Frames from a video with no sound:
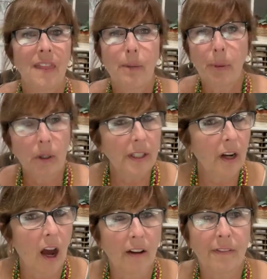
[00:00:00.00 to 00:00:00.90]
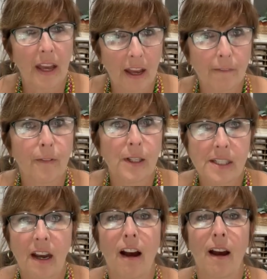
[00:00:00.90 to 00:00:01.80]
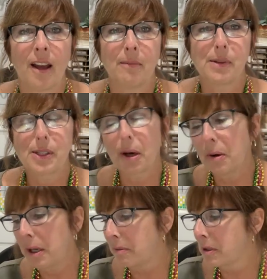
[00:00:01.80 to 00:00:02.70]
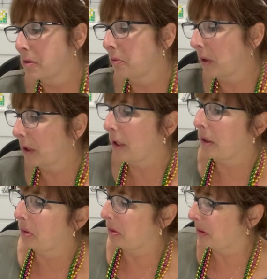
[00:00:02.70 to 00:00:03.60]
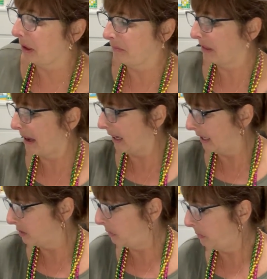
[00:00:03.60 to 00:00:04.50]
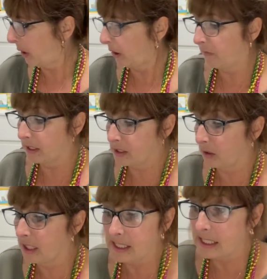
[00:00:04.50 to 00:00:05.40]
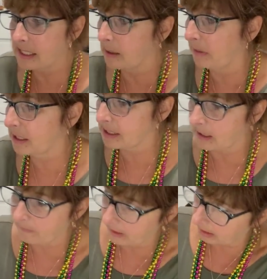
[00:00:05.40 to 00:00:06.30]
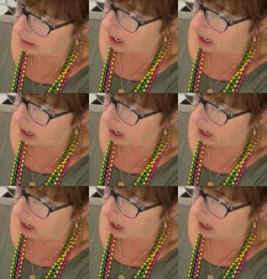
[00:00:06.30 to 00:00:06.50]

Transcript: they pull it off every time. So it was really cool. I'm glad I got to be a part of it. So this is some of the stuff that